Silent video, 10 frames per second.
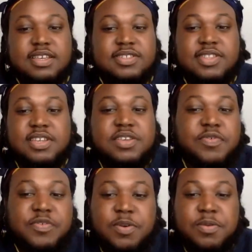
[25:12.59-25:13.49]
So thank you
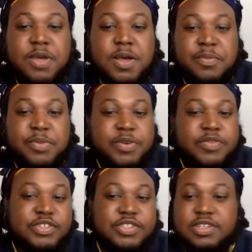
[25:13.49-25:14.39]
for
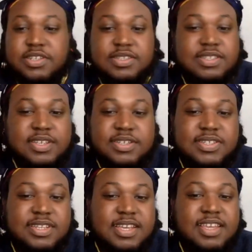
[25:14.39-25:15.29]
both for joining us here
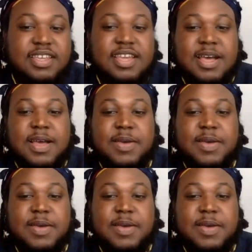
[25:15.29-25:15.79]
today.